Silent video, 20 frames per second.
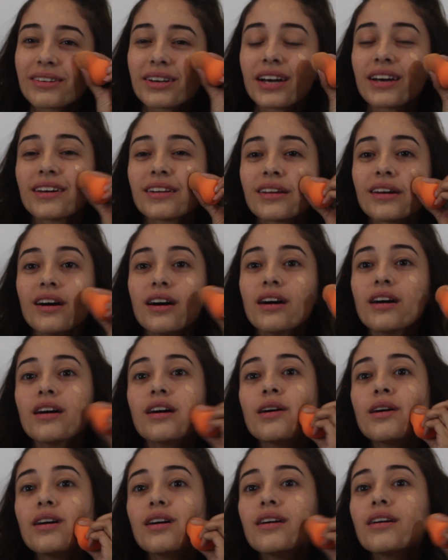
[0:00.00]
If you don't
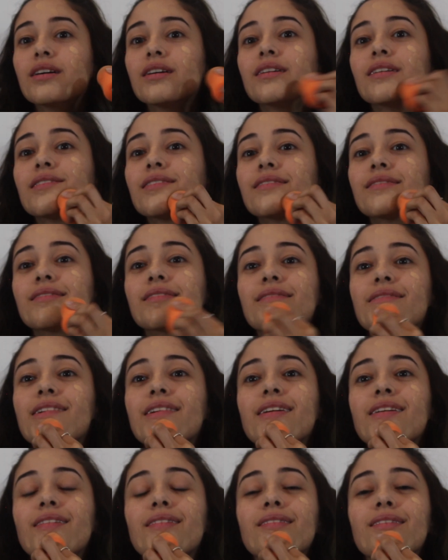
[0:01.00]
want to do it that way,
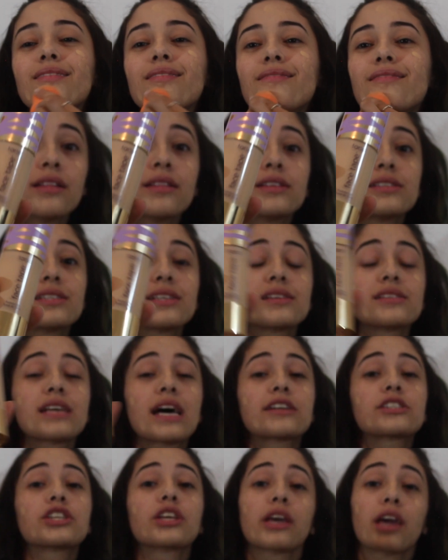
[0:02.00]
don't. This is
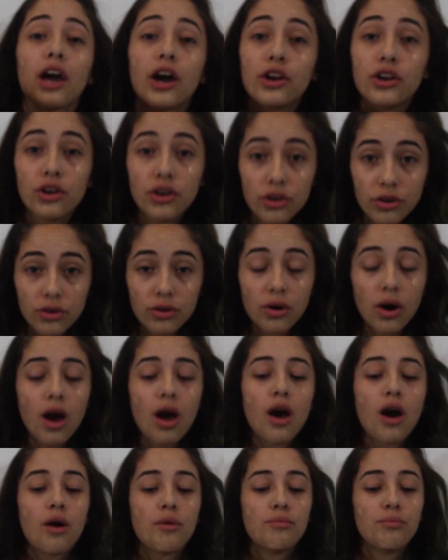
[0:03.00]
actually a new,
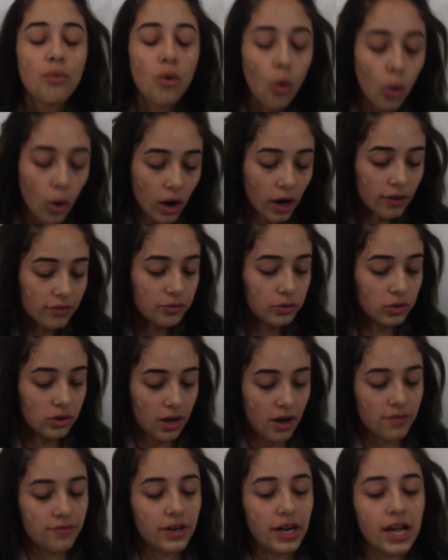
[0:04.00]
more full
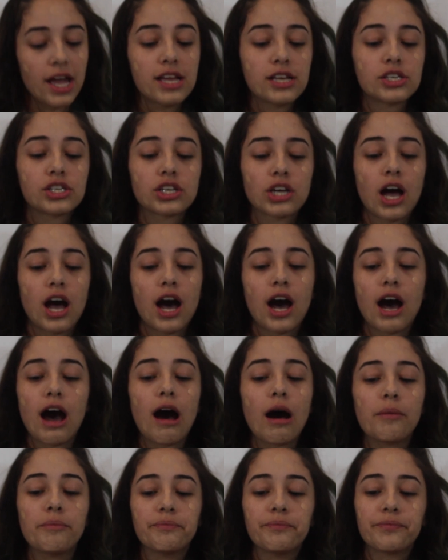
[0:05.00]
coverage
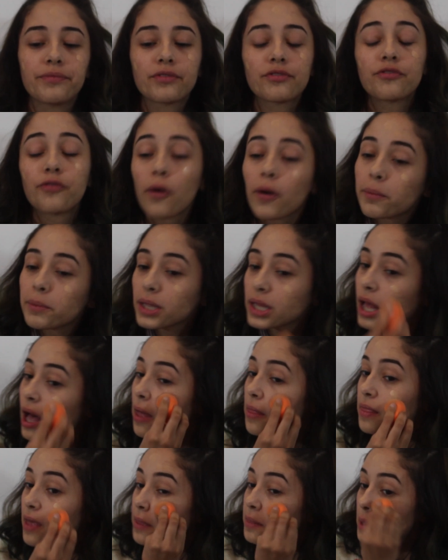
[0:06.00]

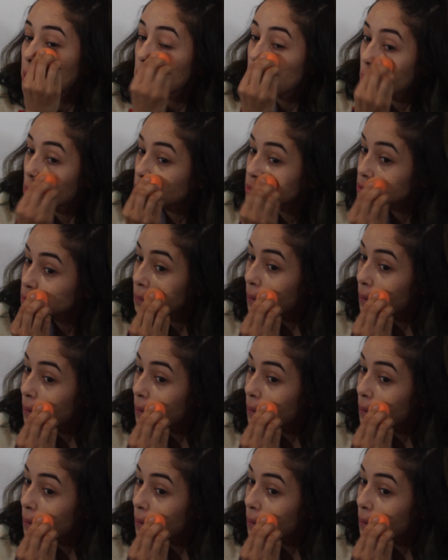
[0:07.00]
formula than the old